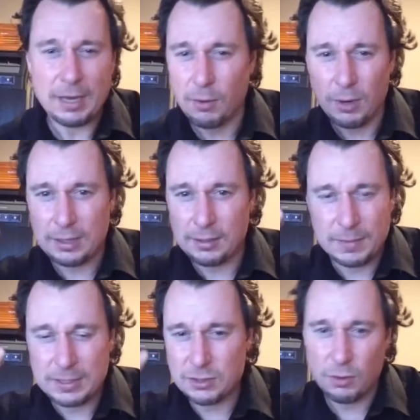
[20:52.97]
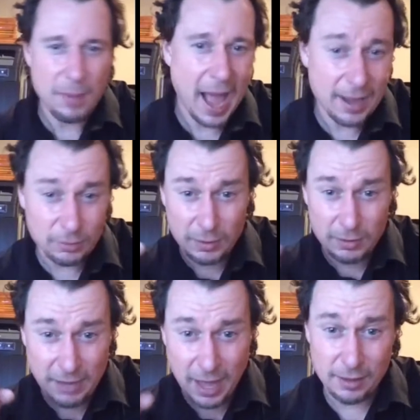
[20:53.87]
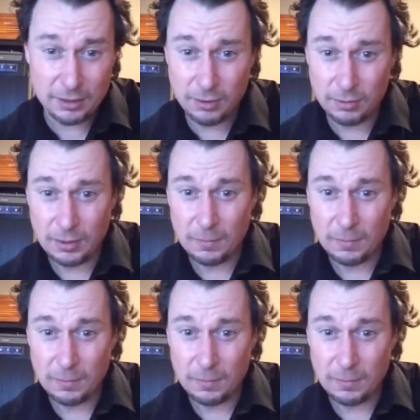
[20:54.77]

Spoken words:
I want it to be so packed with value